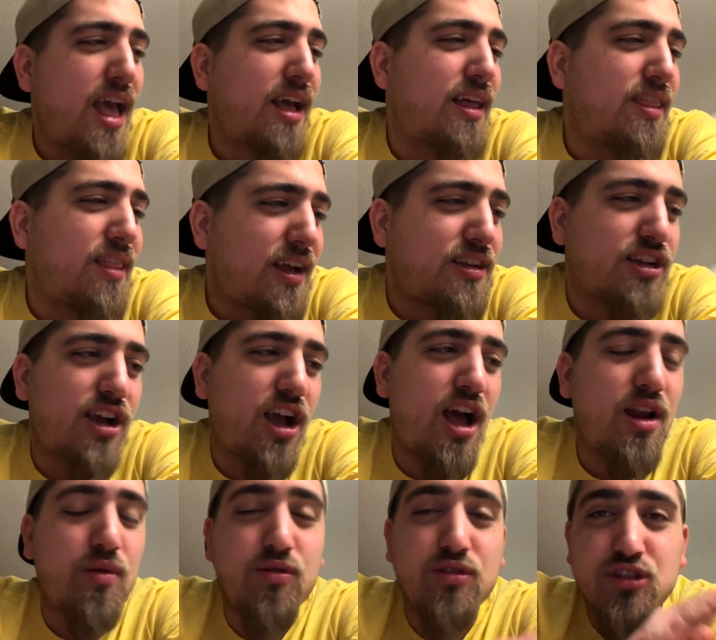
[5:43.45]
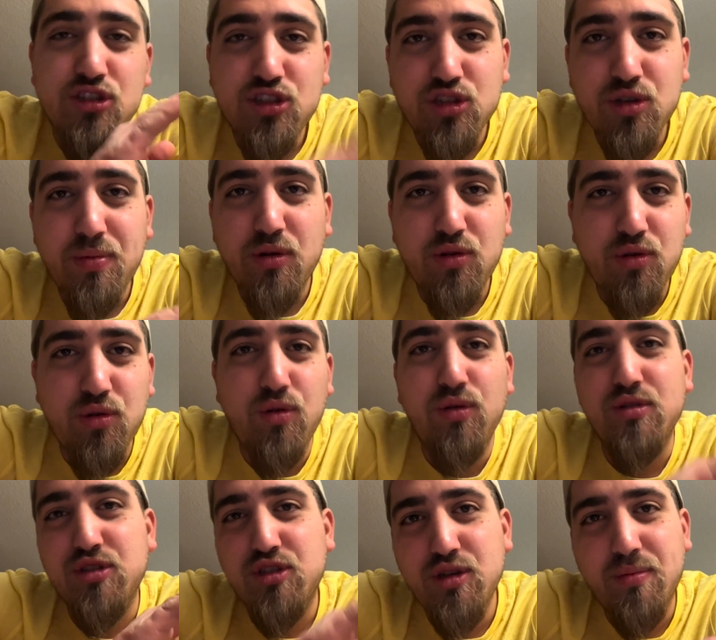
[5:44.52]
Collect-a-Con, super
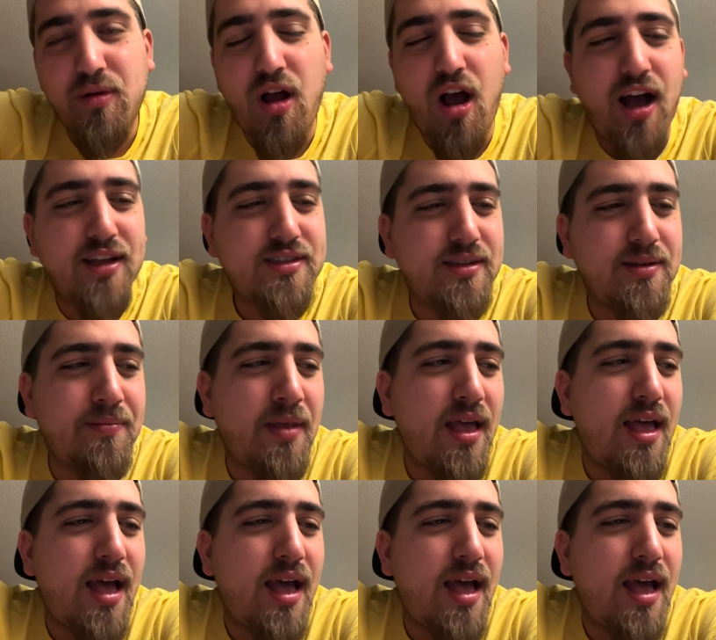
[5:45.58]
cool, super awesome.